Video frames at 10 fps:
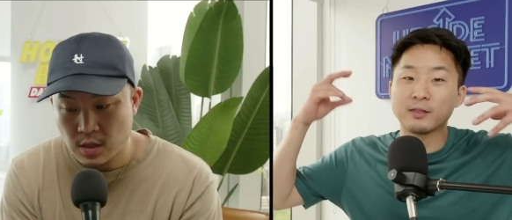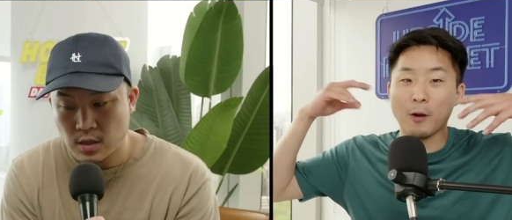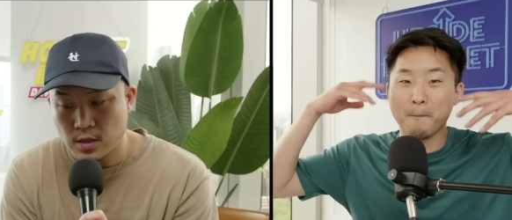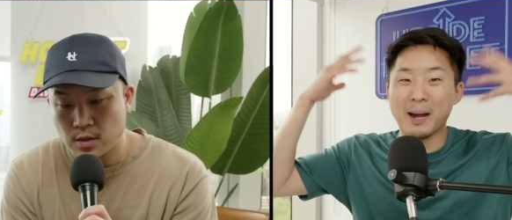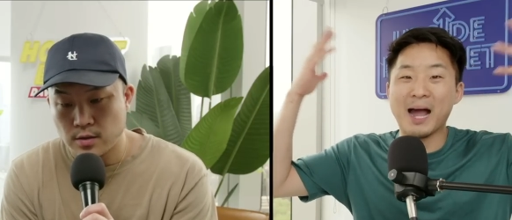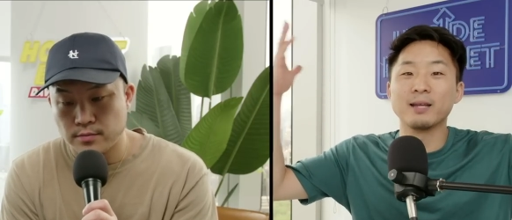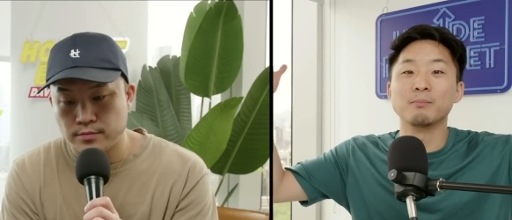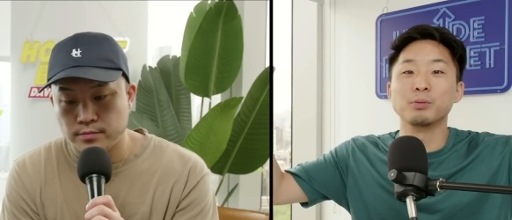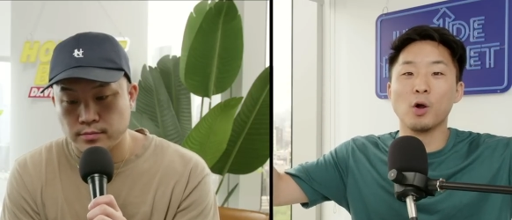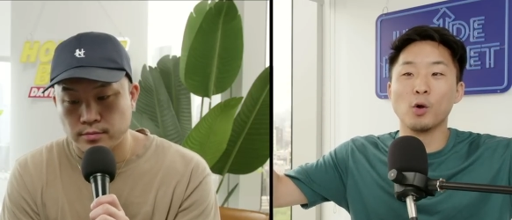Speaker 1: their mind
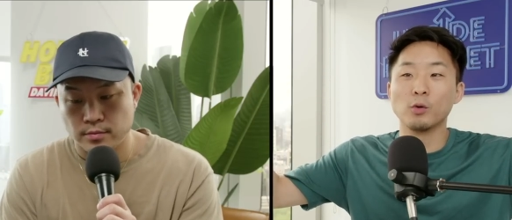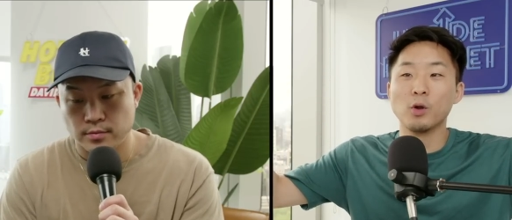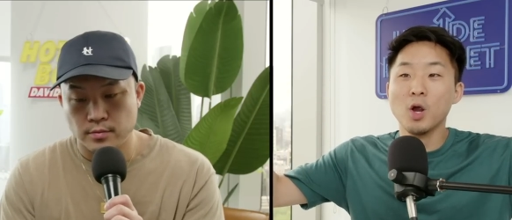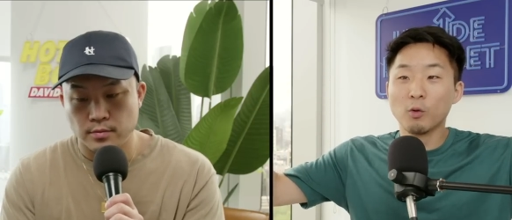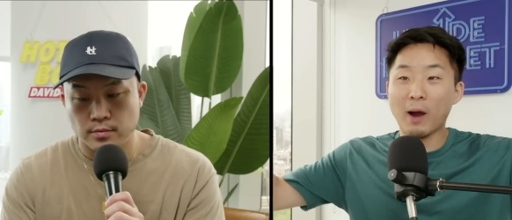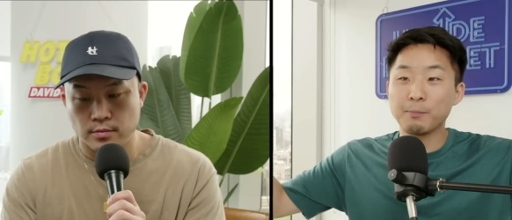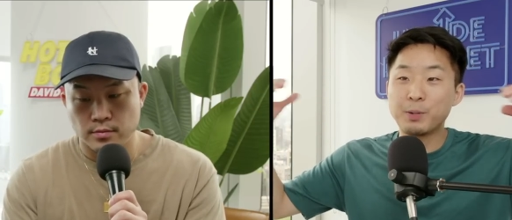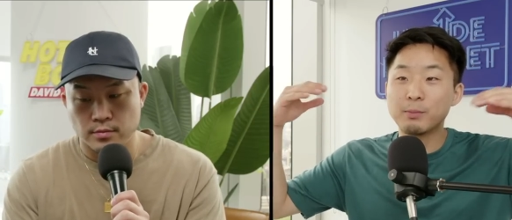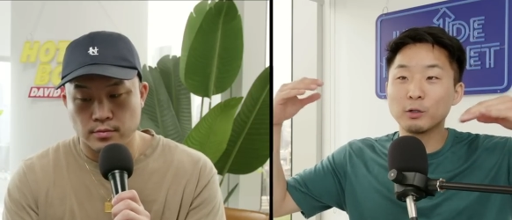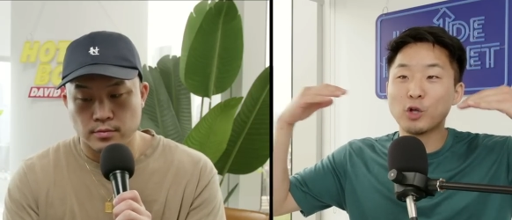blown, right?
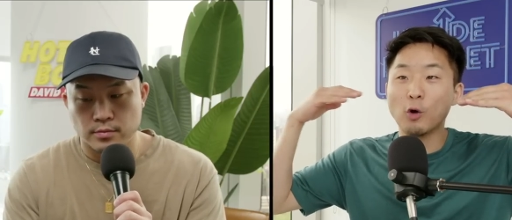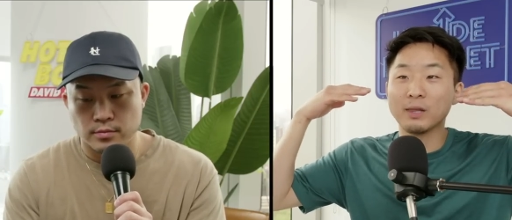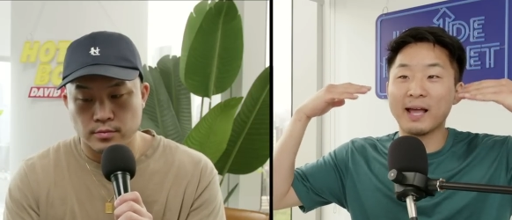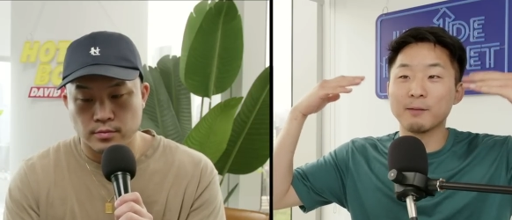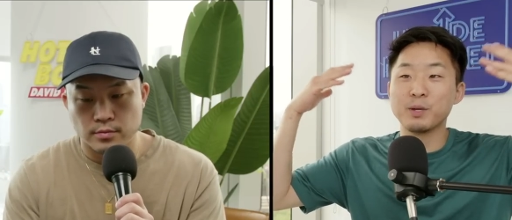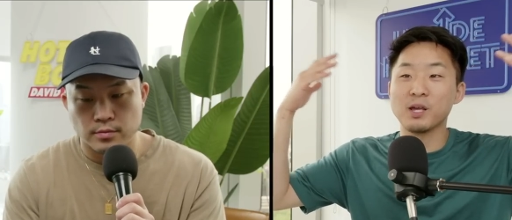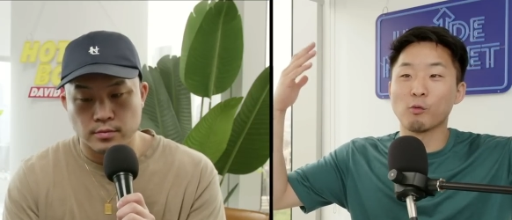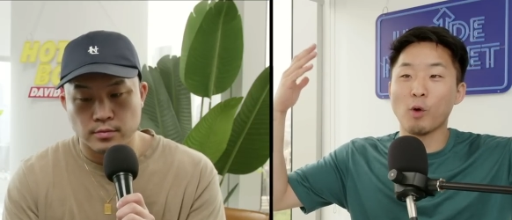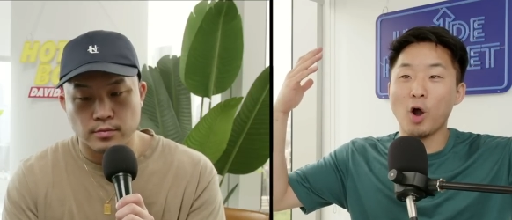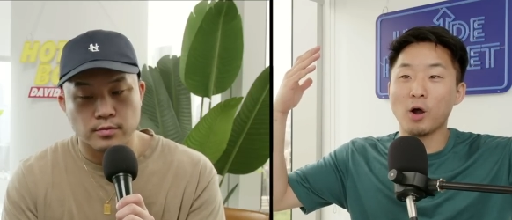People don't like being
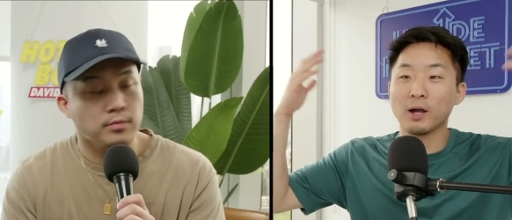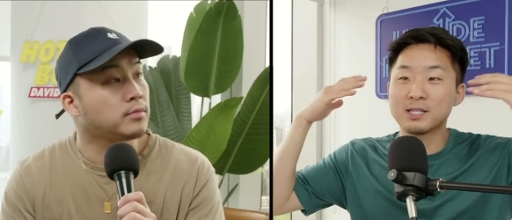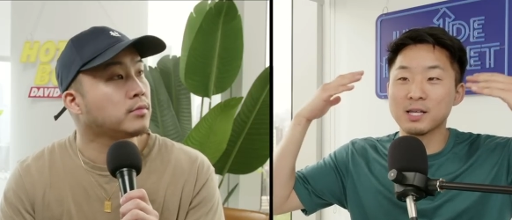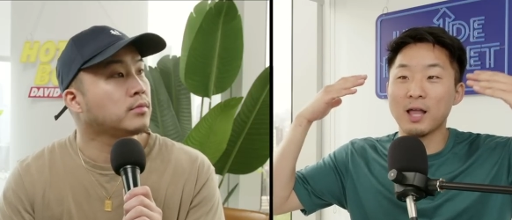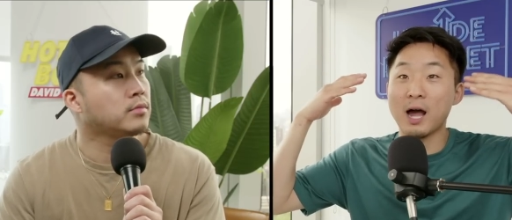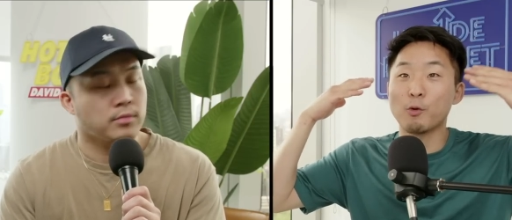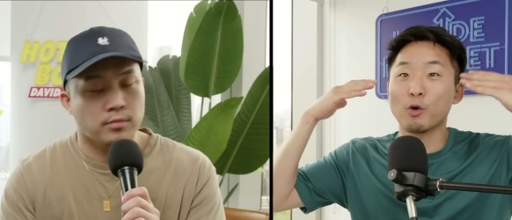wrong. It's a lot more